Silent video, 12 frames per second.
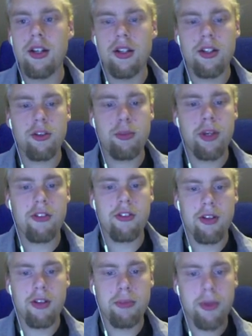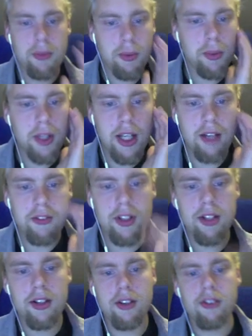spaceship, but what we have
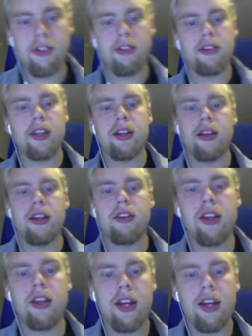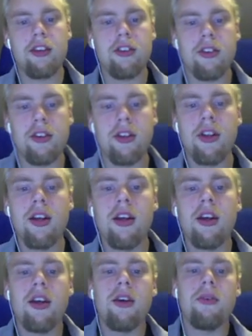here is instead an SK action
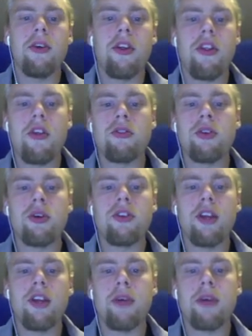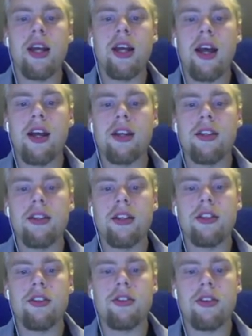with rotate by angle
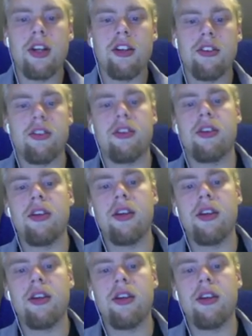duration,